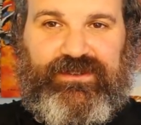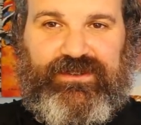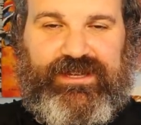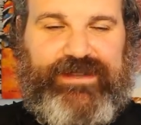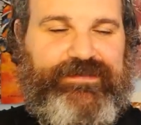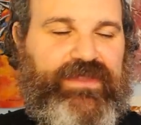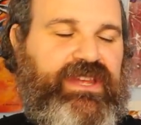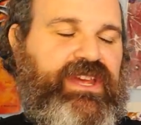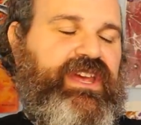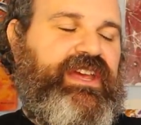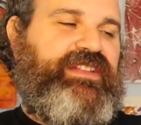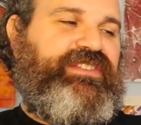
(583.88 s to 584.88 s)
right,
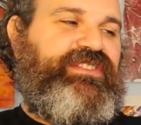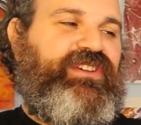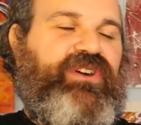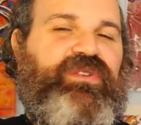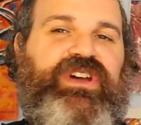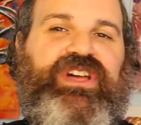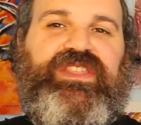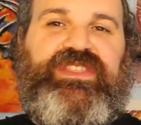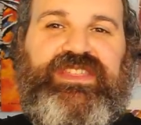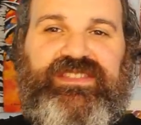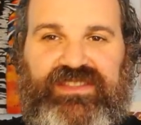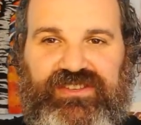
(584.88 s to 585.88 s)
and so
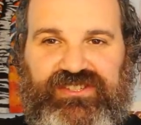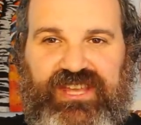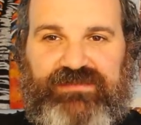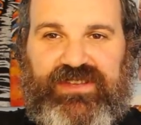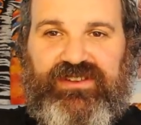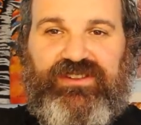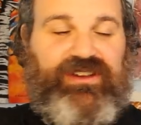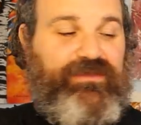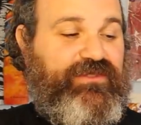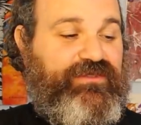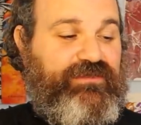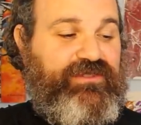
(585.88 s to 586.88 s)
this shape here
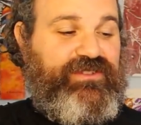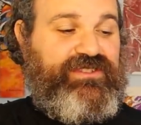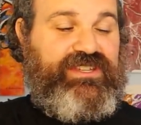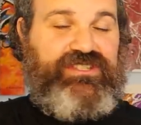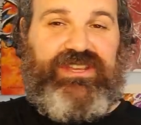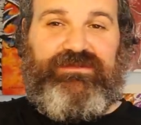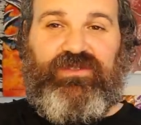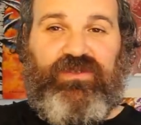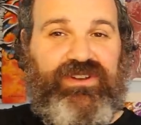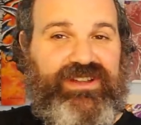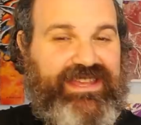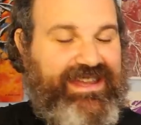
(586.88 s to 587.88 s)
comes from your C-shaped
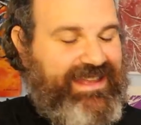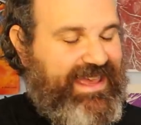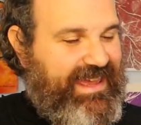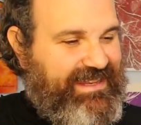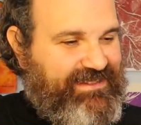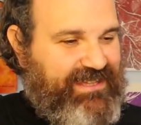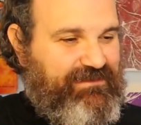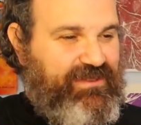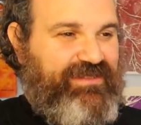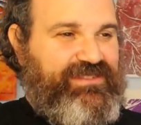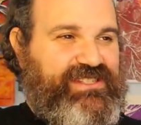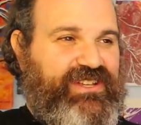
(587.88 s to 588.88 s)
chord. Again, anytime you
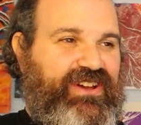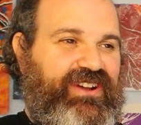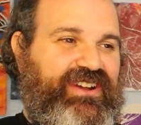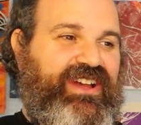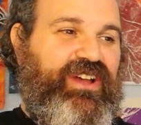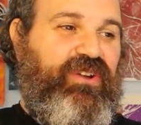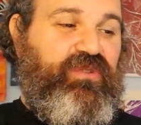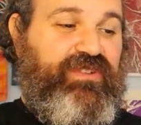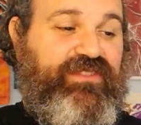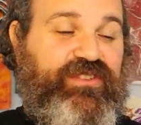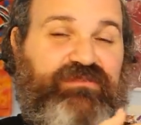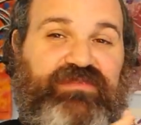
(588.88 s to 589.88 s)
have a song, or
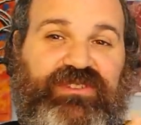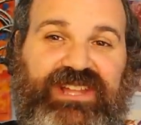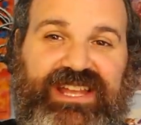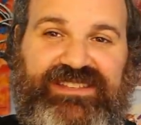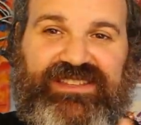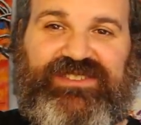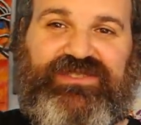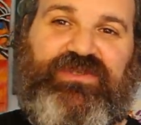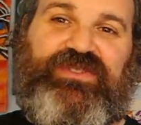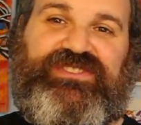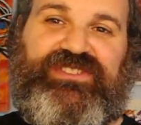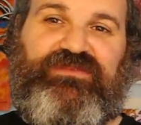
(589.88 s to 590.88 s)
if you can place this
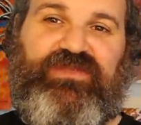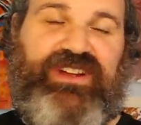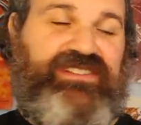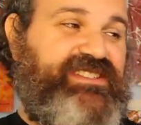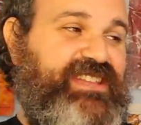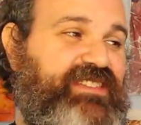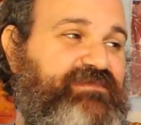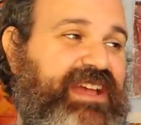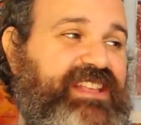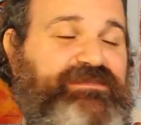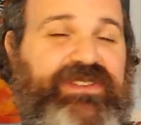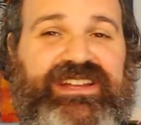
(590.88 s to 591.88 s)
chord somewhere, say the
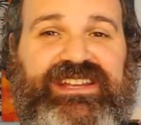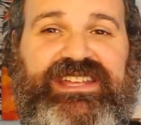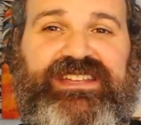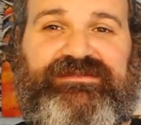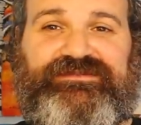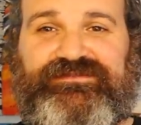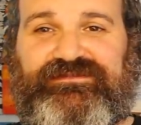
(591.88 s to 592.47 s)
band's playing an E.